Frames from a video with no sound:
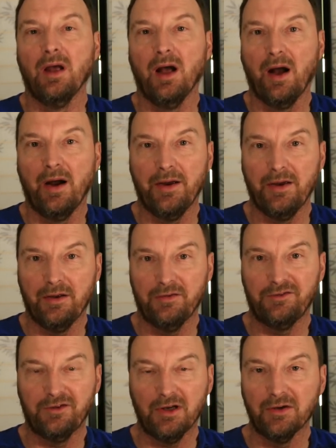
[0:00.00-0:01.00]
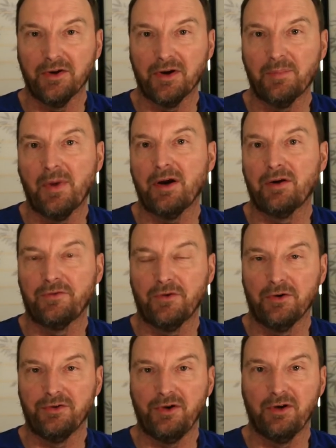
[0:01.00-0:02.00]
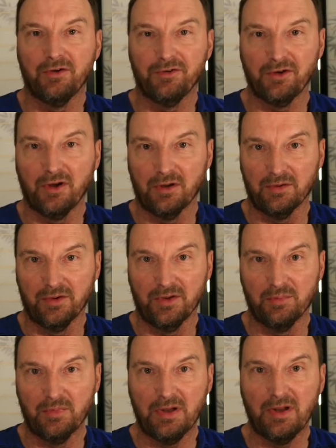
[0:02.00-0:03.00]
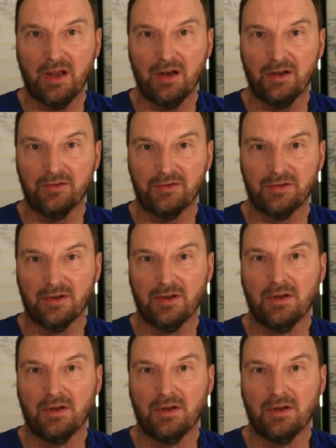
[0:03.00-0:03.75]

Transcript: I settled on a microphone years ago in the mid 80s